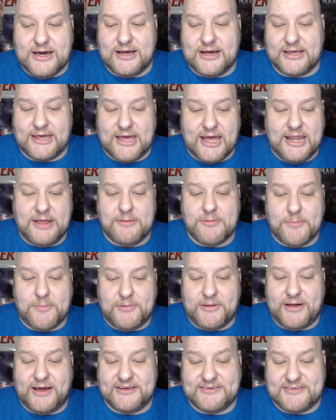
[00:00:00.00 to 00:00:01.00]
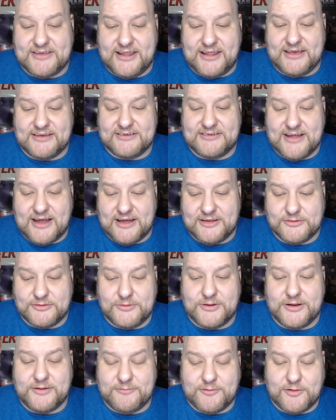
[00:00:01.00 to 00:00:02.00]
Kenny replies that he is not
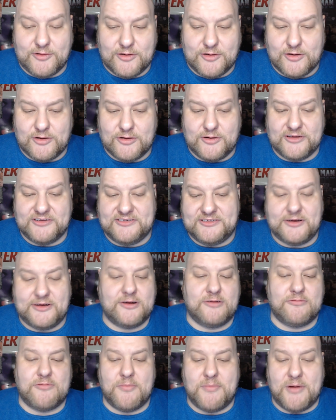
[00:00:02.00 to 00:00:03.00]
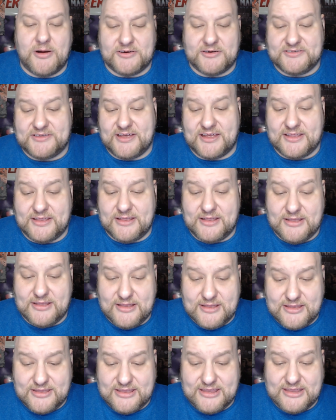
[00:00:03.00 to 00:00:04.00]
doing it for her, and Sarah remarks that
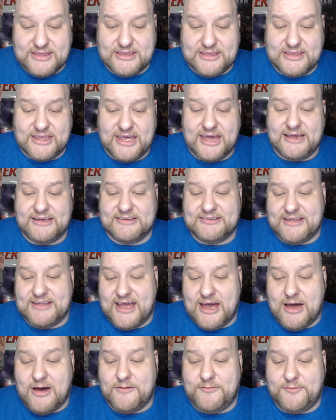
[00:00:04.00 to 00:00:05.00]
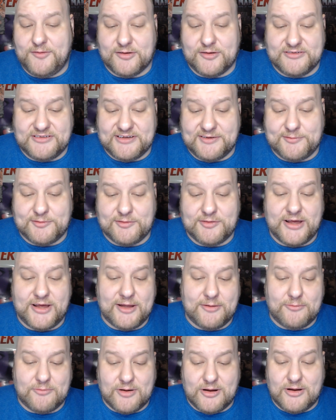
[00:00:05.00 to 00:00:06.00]
things now feel different
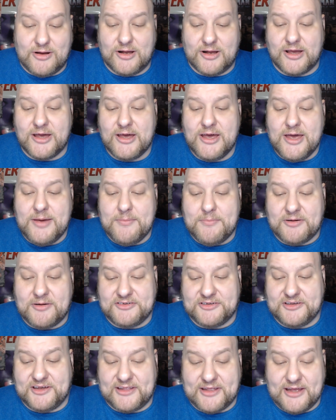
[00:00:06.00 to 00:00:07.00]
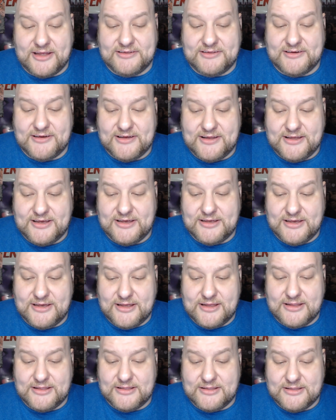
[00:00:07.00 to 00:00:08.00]
and wrong, much like they did
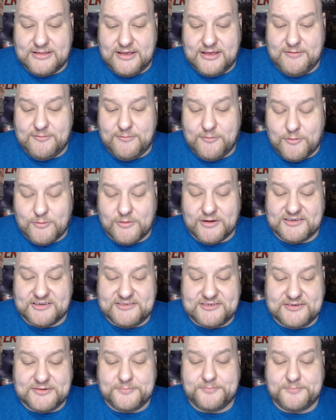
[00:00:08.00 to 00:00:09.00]
in the forest.